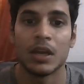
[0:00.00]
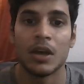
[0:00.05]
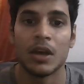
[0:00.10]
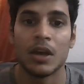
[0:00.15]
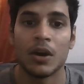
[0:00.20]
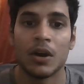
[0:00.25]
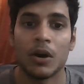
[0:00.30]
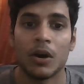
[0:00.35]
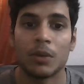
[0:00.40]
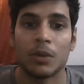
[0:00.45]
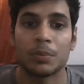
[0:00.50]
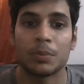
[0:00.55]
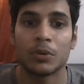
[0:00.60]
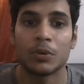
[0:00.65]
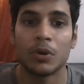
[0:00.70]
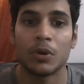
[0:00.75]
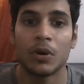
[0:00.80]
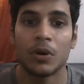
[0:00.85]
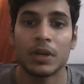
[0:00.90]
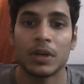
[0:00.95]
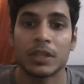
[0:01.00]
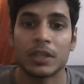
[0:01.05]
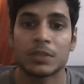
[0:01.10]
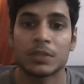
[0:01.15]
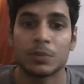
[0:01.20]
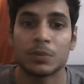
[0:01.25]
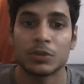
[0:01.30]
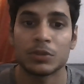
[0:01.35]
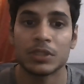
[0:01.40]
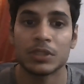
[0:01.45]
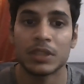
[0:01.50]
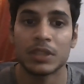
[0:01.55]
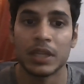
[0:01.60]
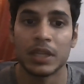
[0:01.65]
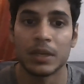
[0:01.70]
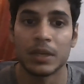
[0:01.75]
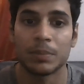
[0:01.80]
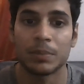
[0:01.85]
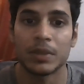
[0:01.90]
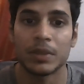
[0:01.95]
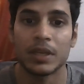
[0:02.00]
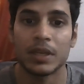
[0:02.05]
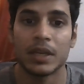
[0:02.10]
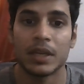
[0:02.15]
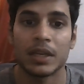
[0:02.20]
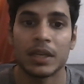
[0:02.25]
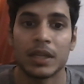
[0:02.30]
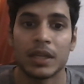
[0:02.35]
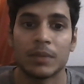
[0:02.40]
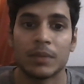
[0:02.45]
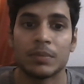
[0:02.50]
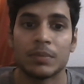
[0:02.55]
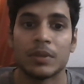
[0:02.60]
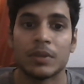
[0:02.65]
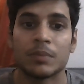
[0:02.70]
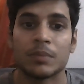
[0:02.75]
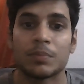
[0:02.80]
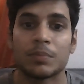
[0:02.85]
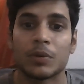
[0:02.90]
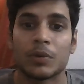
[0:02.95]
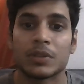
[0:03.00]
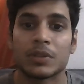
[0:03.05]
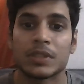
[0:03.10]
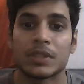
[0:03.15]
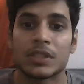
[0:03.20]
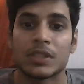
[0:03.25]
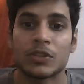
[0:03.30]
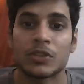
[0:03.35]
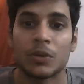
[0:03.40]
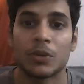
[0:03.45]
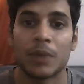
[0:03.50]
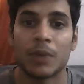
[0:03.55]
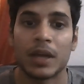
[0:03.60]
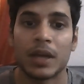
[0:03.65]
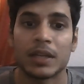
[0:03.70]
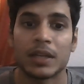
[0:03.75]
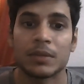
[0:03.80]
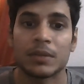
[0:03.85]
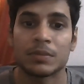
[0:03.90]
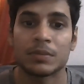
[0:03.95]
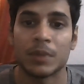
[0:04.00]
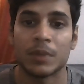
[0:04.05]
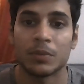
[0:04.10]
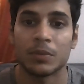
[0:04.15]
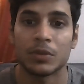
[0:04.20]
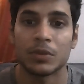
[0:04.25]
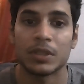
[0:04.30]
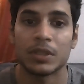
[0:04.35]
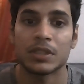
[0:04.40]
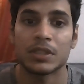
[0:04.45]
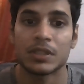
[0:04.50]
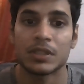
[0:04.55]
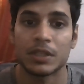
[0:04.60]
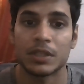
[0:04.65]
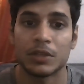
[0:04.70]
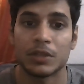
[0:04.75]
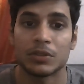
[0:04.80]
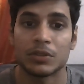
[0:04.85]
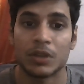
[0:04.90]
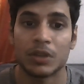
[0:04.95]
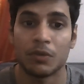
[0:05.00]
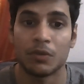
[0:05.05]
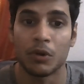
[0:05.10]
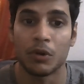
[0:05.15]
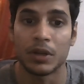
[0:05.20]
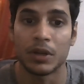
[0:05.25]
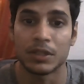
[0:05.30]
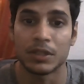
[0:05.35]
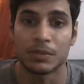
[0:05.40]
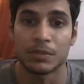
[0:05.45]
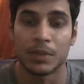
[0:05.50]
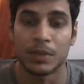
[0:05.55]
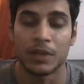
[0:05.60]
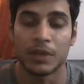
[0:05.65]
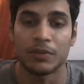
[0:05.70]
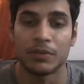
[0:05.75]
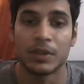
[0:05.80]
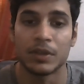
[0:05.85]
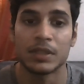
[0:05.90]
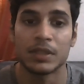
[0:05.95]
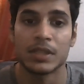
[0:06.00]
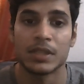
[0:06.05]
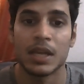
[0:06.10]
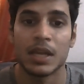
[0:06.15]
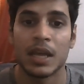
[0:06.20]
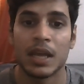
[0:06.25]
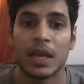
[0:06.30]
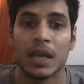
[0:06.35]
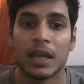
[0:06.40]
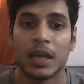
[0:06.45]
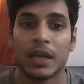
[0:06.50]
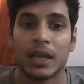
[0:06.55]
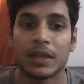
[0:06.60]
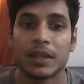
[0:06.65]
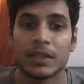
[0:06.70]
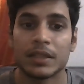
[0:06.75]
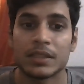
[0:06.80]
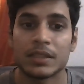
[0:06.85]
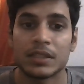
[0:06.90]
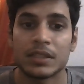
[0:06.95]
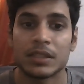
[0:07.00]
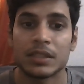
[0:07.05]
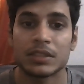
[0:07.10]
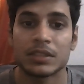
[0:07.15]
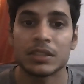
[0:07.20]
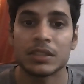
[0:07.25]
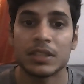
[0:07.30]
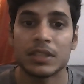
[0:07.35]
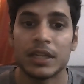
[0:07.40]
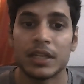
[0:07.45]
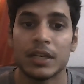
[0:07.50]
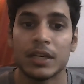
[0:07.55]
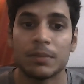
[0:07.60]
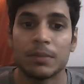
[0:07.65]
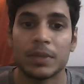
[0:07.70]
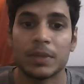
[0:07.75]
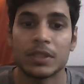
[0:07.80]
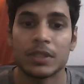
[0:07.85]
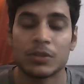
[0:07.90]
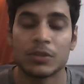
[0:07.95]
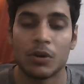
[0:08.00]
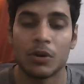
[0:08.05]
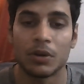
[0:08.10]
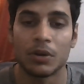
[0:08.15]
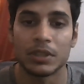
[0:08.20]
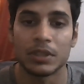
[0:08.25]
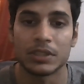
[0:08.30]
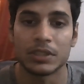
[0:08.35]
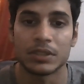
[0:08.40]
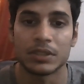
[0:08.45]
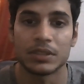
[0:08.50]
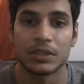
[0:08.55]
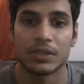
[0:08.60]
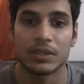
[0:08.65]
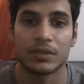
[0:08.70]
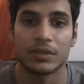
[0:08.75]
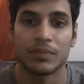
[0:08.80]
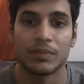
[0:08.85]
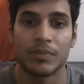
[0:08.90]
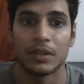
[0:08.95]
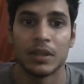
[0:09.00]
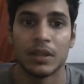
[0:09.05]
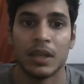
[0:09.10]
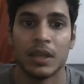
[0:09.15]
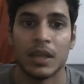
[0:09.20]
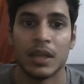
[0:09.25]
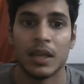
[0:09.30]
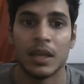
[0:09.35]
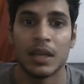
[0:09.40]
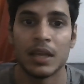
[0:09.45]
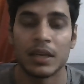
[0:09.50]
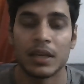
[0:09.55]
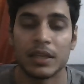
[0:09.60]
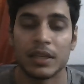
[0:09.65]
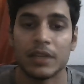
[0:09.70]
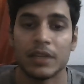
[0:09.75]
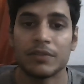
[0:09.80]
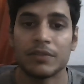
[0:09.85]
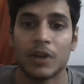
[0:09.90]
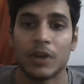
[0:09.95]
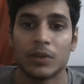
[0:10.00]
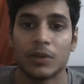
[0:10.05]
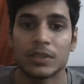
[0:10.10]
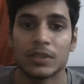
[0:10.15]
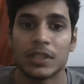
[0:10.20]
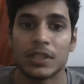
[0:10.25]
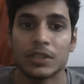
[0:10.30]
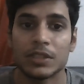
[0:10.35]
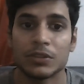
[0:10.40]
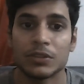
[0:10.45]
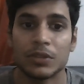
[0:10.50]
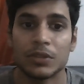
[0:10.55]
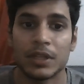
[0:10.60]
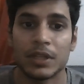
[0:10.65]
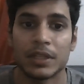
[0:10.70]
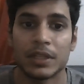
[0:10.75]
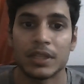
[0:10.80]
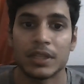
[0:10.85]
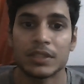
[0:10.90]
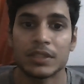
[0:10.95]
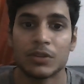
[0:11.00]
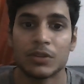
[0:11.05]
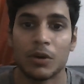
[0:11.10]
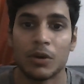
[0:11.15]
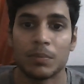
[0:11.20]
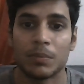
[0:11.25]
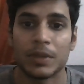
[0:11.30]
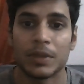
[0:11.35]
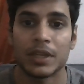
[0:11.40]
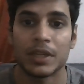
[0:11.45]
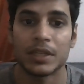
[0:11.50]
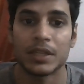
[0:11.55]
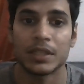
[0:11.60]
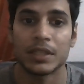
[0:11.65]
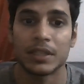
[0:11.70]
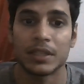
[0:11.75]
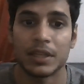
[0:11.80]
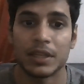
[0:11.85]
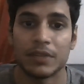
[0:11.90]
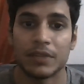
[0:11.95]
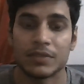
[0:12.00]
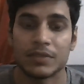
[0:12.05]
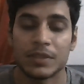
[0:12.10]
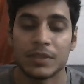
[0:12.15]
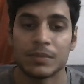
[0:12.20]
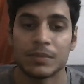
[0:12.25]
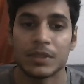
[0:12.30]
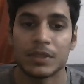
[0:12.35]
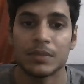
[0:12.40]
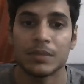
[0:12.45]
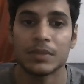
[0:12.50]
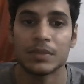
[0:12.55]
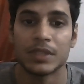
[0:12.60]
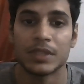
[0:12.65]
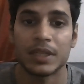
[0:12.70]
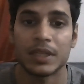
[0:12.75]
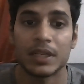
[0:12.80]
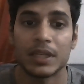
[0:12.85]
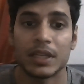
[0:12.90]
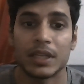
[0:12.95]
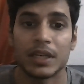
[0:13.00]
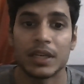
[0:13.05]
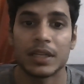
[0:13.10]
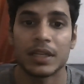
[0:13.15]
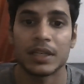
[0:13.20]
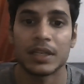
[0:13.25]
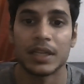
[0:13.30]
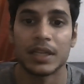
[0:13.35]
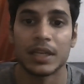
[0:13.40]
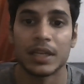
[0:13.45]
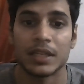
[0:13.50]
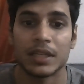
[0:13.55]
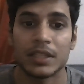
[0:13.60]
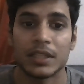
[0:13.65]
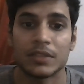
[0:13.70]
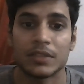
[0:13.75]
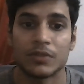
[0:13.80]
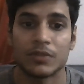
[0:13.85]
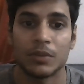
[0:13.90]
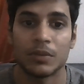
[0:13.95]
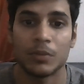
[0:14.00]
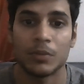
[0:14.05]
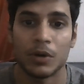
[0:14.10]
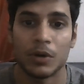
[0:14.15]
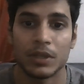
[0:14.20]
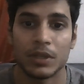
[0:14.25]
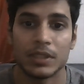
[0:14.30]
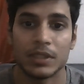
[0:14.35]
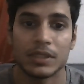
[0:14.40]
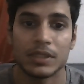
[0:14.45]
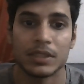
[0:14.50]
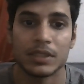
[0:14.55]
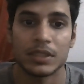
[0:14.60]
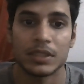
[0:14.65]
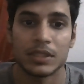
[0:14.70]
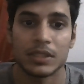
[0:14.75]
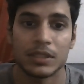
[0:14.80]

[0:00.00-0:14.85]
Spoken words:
or prolonged exposure therapy can help them process traumatic memories, reduce avoidance behaviors, and restructure guilt based cognitions. Grief counseling should address complicated grief symptoms, integrating techniques from models such as